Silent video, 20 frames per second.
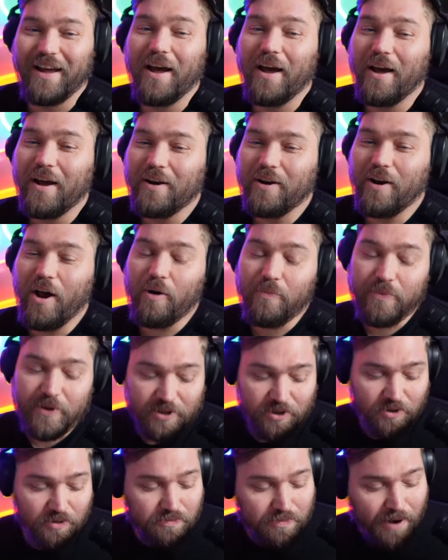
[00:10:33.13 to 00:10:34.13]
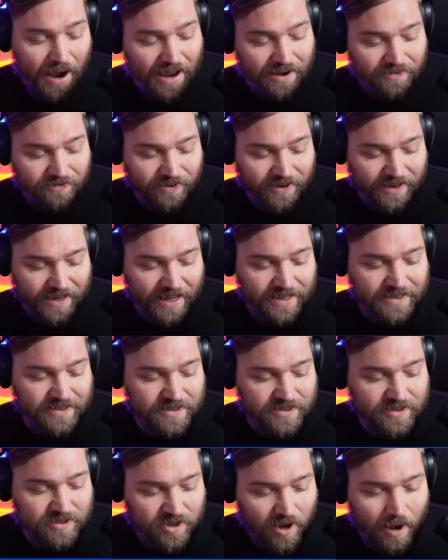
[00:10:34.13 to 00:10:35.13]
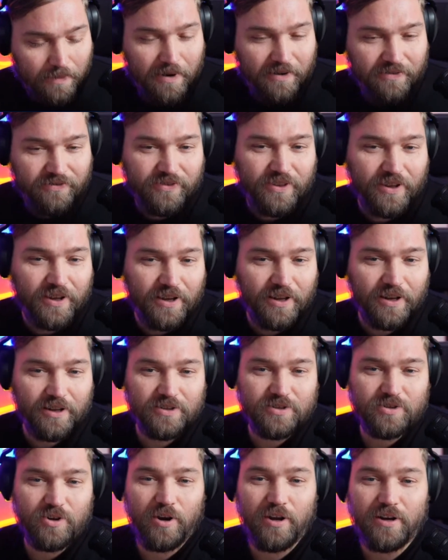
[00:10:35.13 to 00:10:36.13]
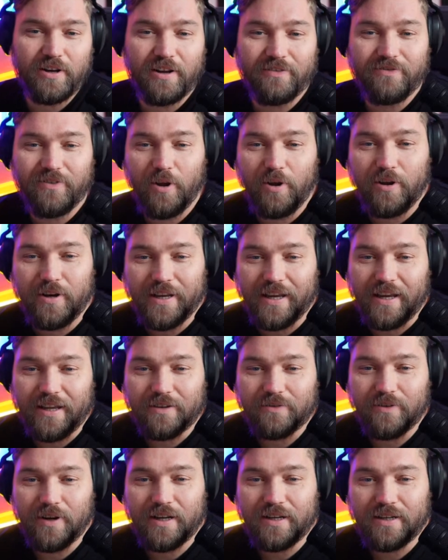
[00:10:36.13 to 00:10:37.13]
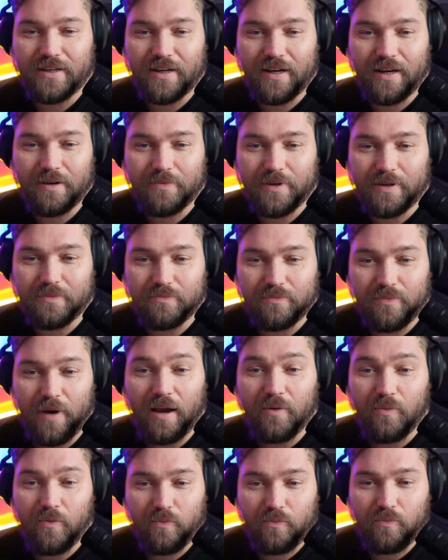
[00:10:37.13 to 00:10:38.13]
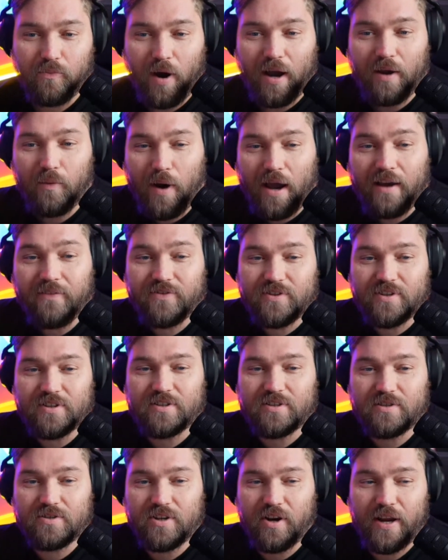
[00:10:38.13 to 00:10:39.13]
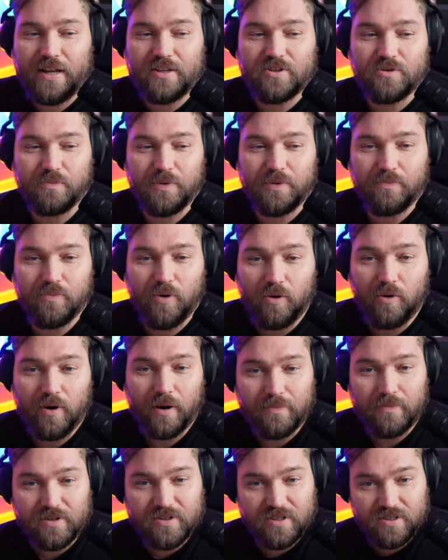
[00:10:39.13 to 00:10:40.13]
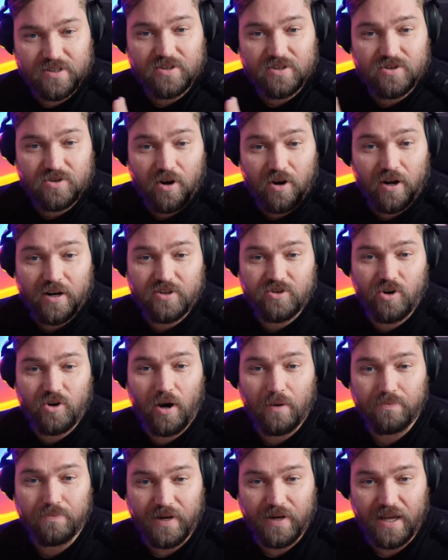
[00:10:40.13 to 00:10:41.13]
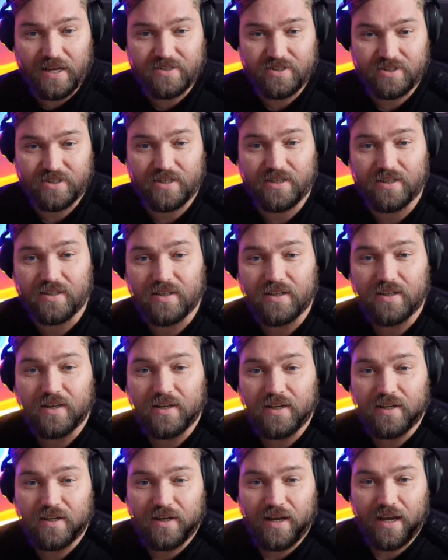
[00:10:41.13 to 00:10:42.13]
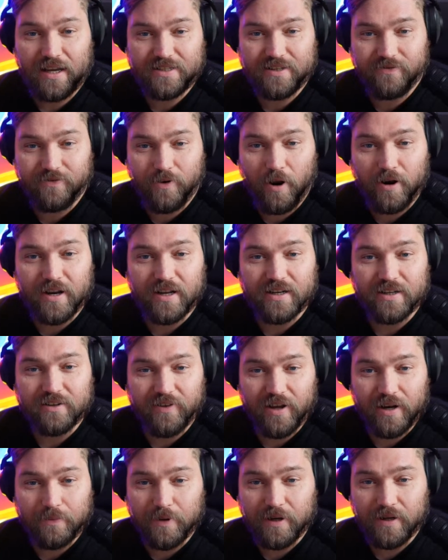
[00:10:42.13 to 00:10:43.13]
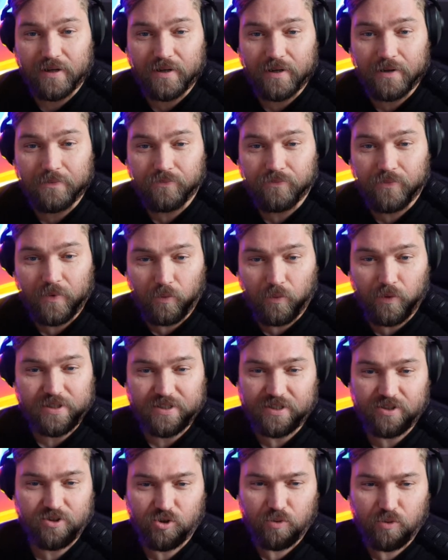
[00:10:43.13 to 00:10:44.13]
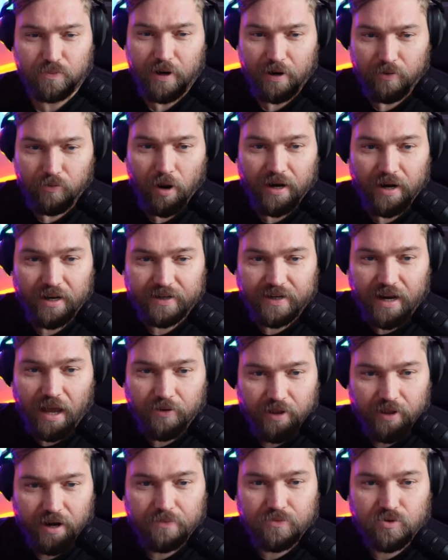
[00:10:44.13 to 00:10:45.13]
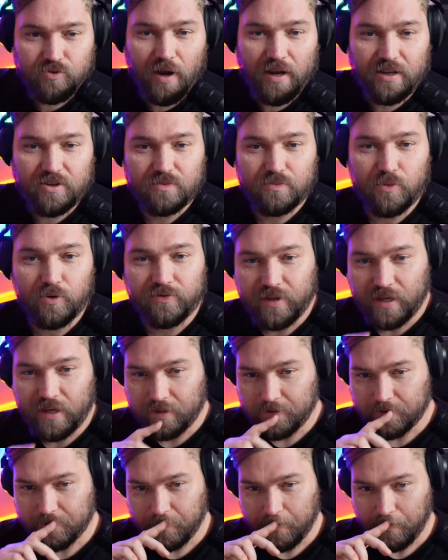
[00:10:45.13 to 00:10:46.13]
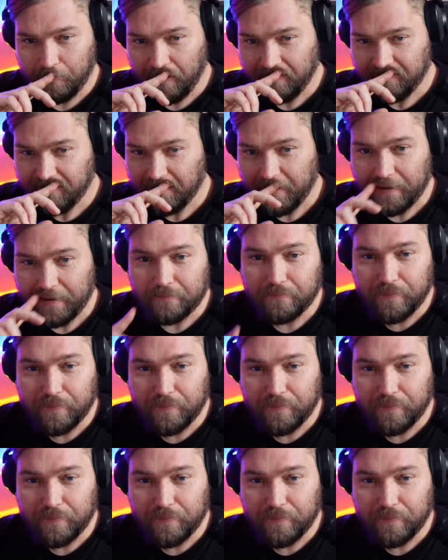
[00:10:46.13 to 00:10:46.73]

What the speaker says: No, but you might forget some of the journey of learning it, right? I mean, my wife just trained to be a programmer. She just got a job last year as a front end developer, which is super ironic now that I'm trying to move the industry away from it.